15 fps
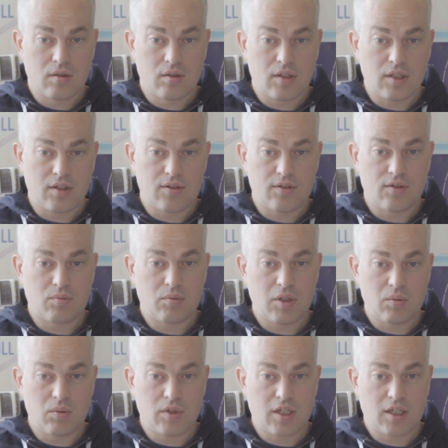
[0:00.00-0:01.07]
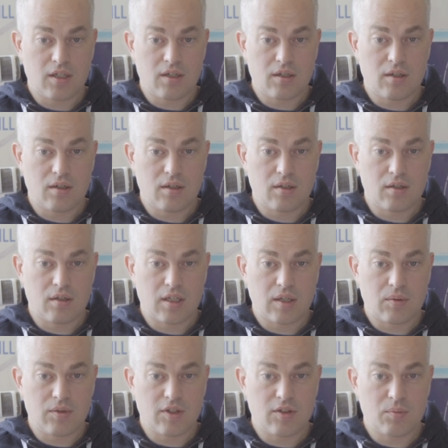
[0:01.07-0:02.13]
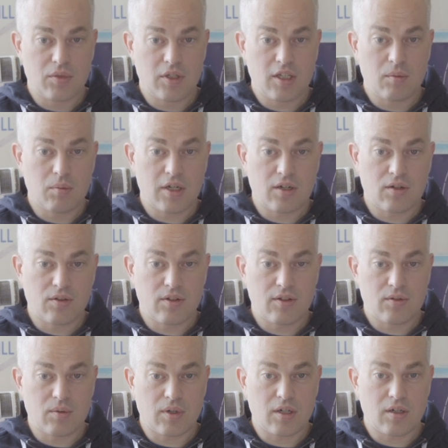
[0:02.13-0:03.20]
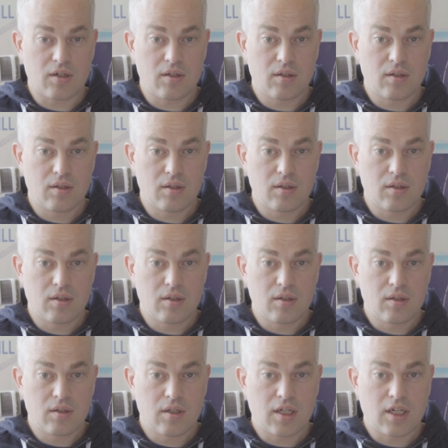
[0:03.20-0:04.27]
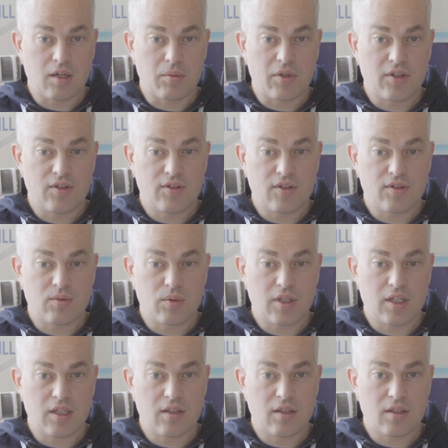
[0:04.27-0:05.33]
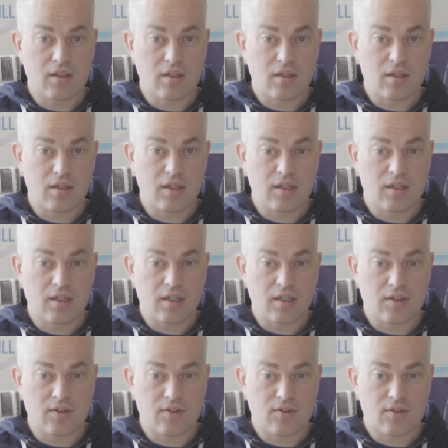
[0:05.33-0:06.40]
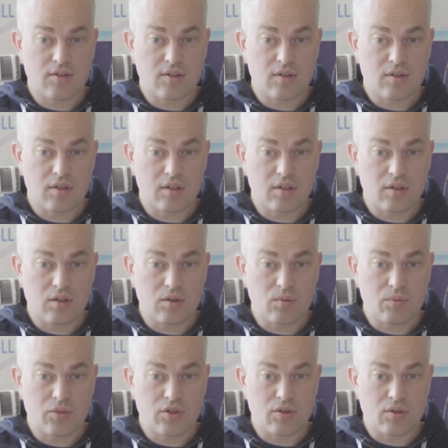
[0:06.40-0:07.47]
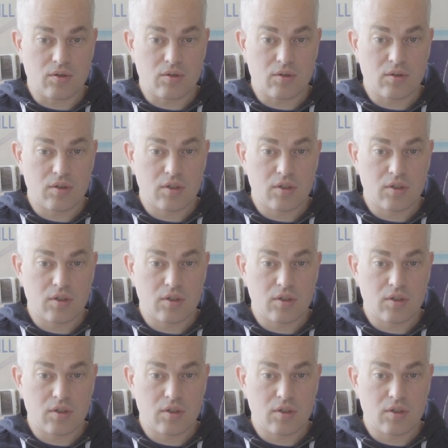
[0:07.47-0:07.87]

this. So maybe we can we just piggyback on this one? But this is within the index loop, so